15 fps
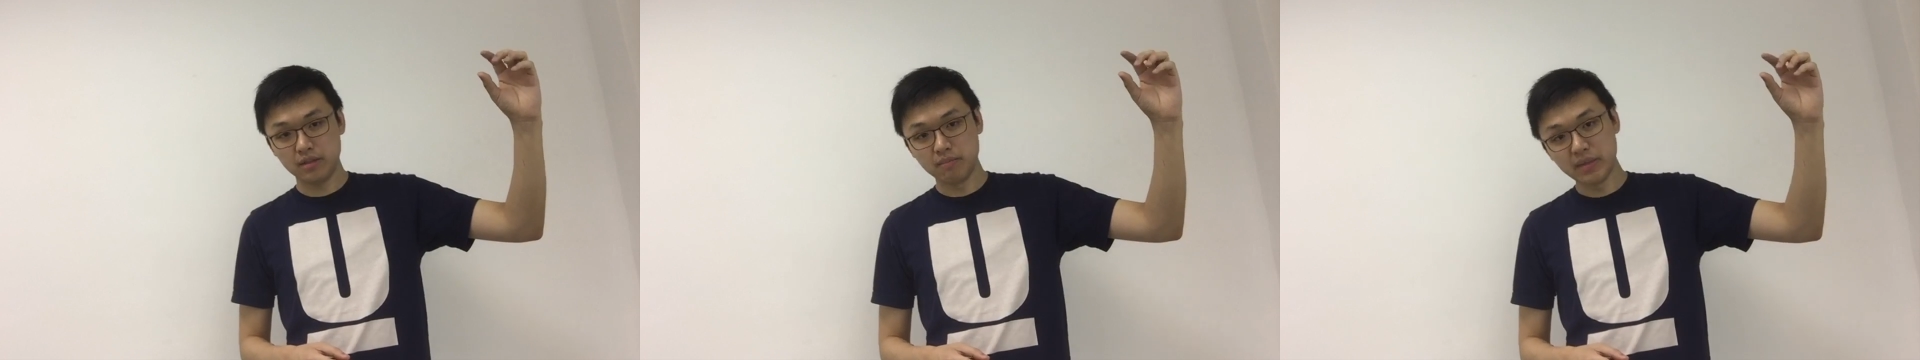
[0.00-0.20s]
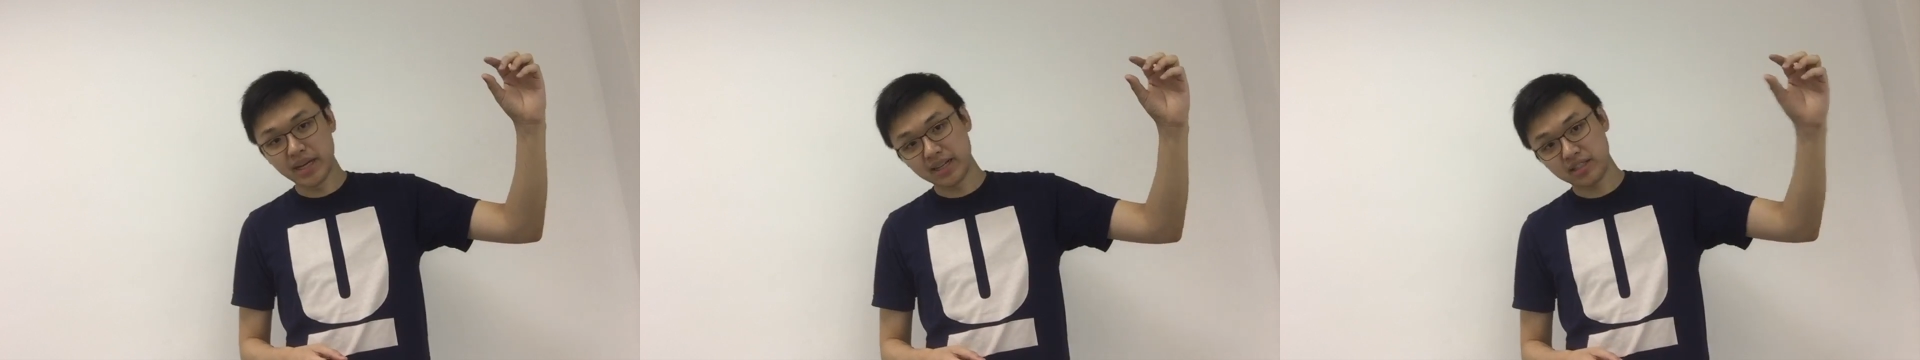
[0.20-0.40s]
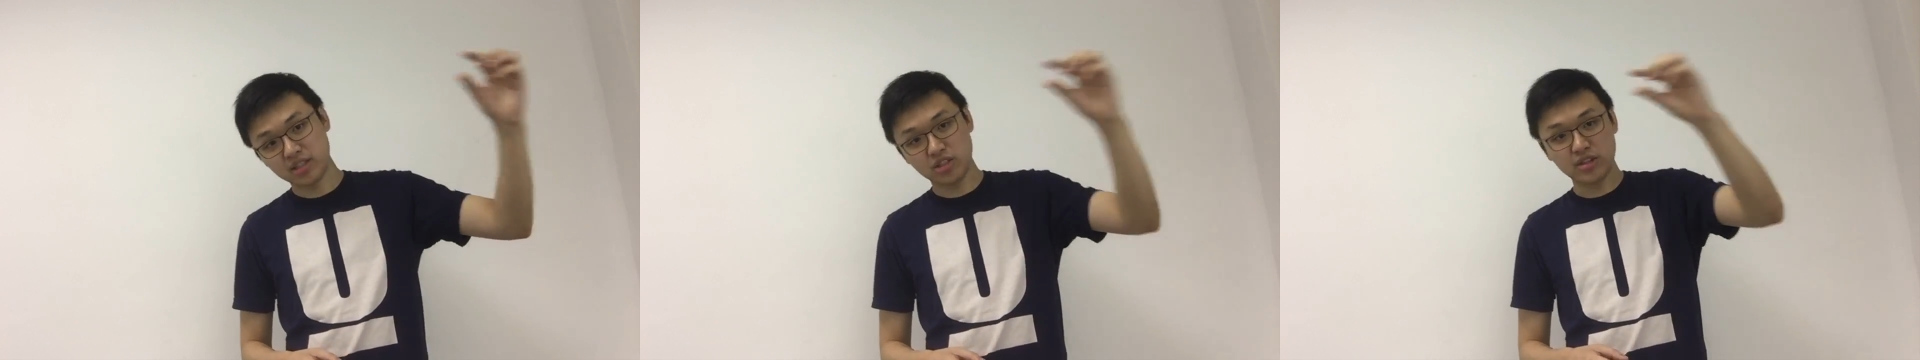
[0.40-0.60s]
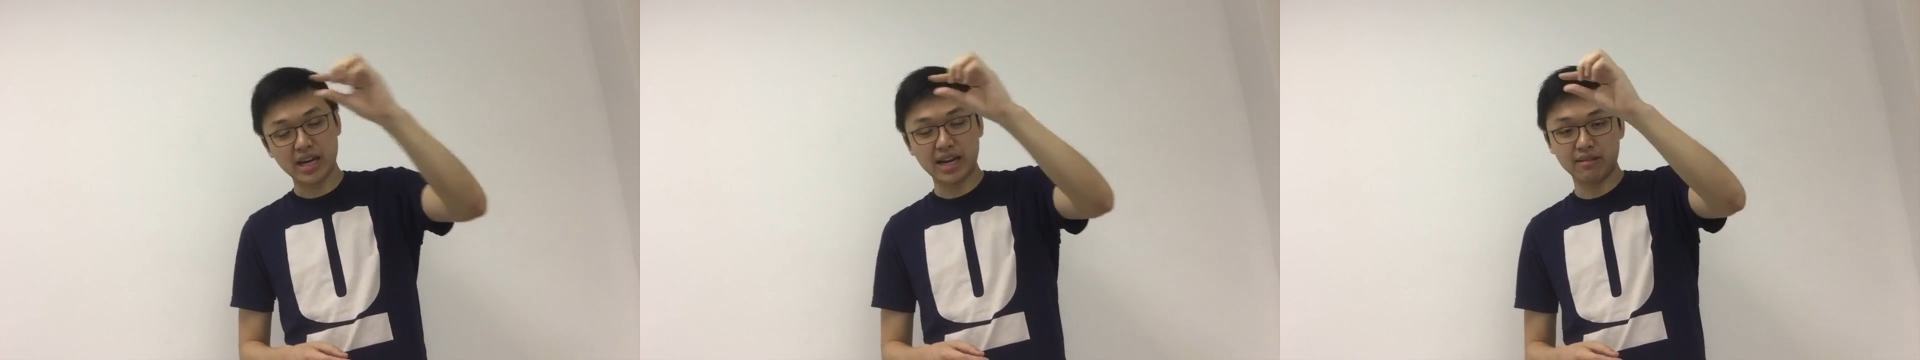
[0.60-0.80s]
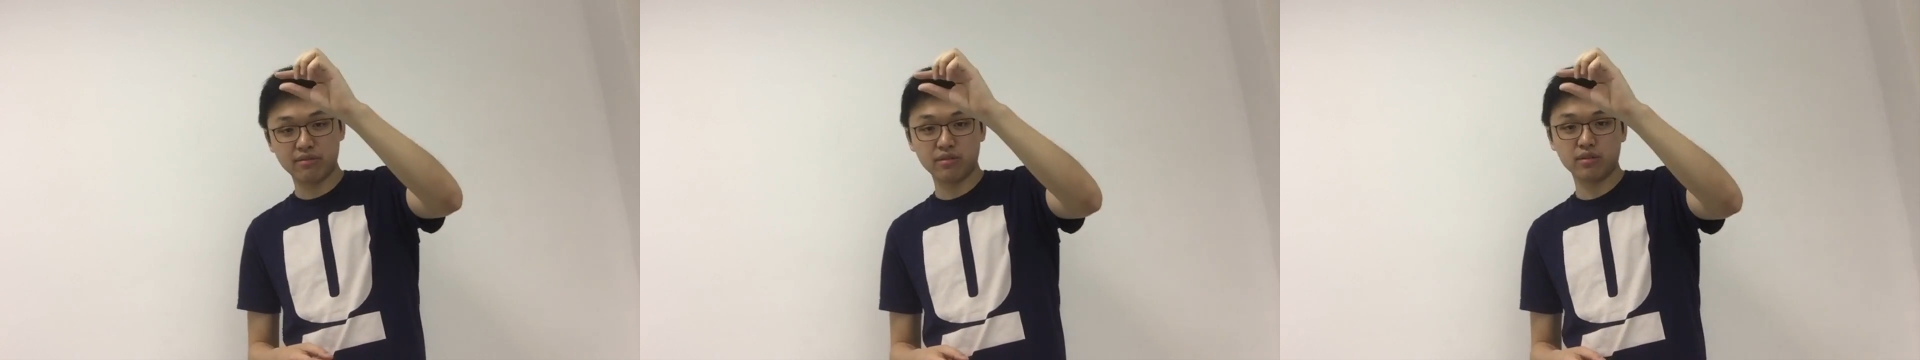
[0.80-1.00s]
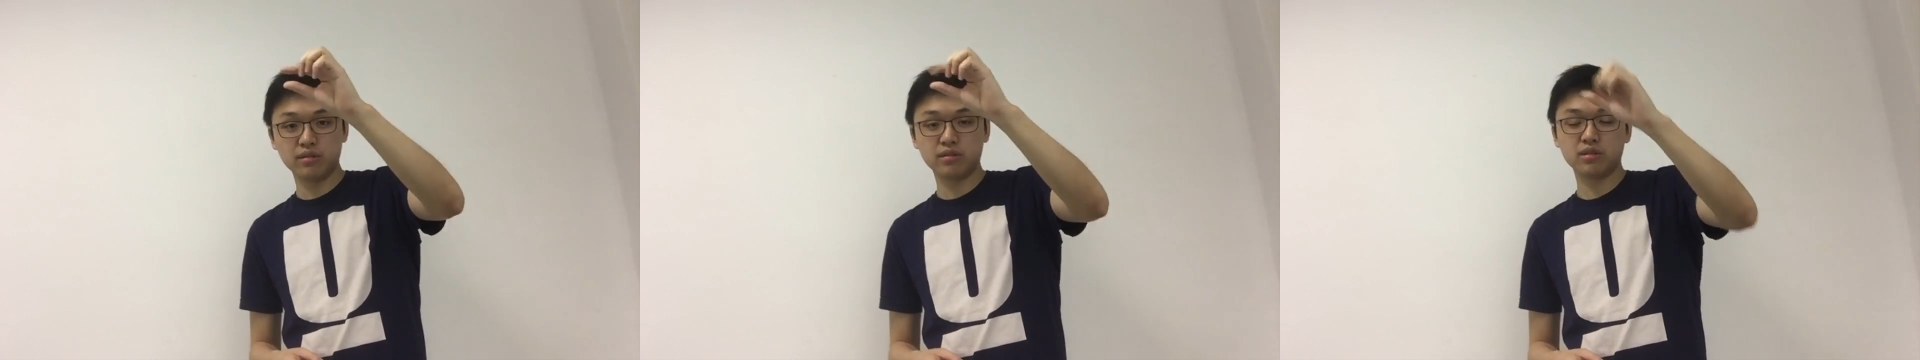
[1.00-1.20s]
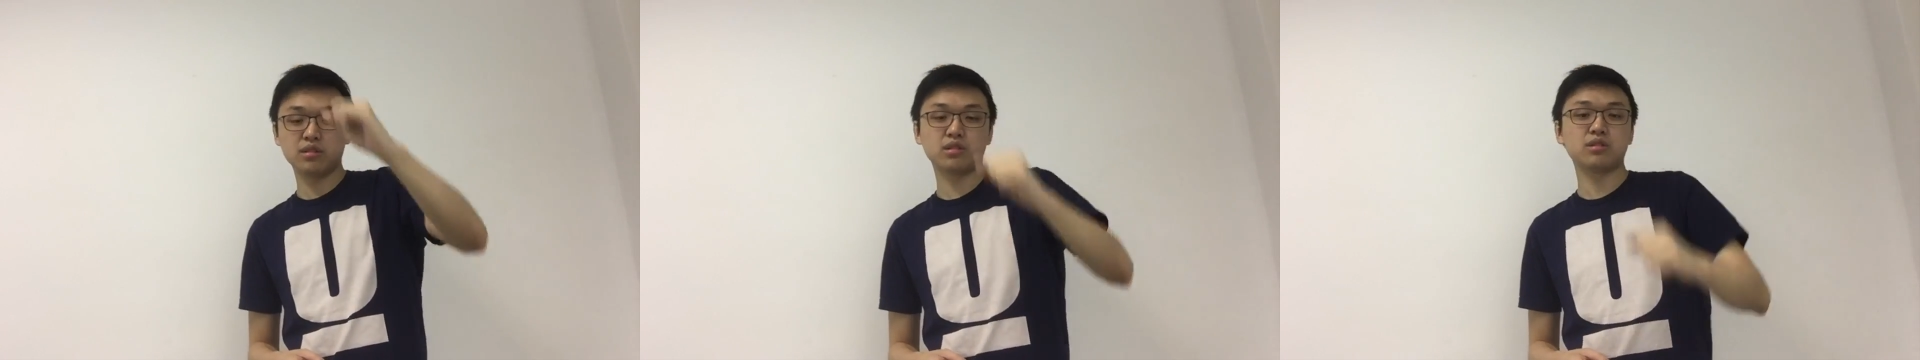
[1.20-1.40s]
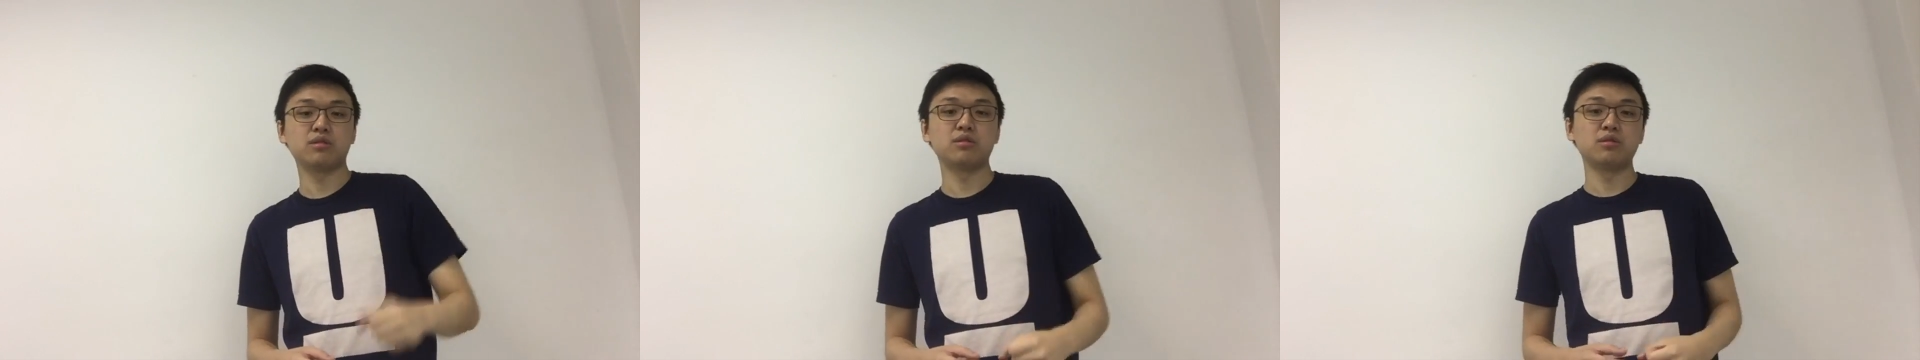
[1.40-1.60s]
minutes you have
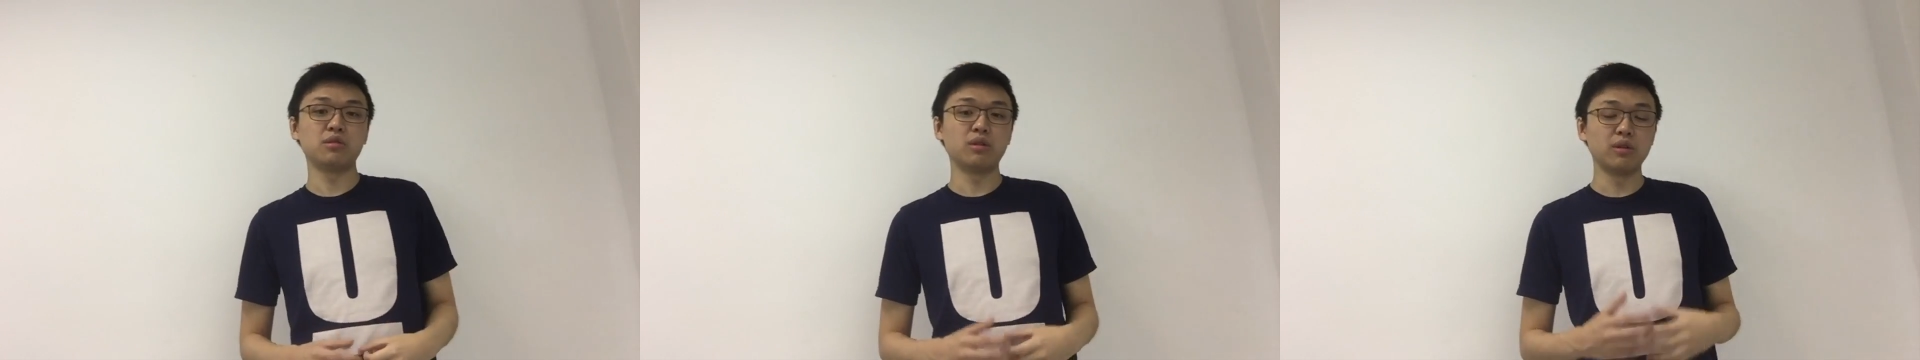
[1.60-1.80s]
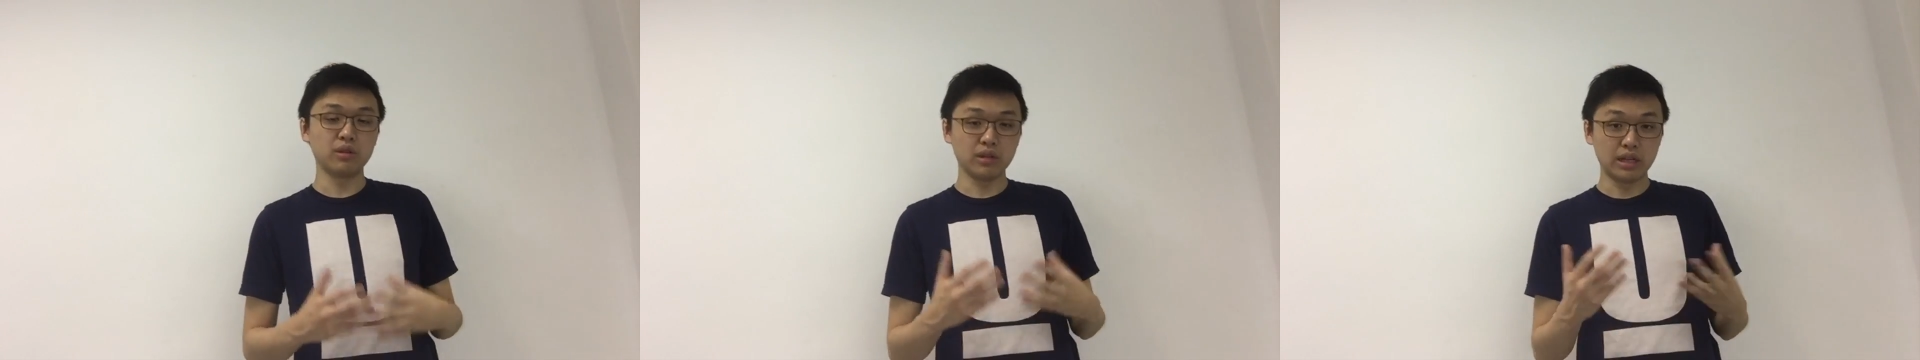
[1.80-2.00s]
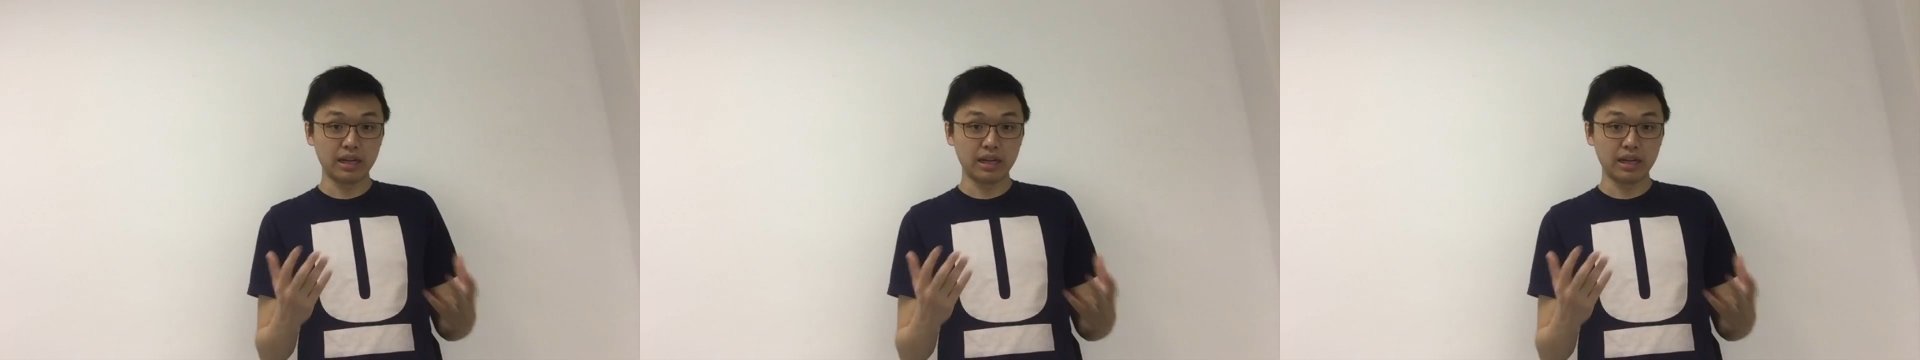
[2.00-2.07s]
to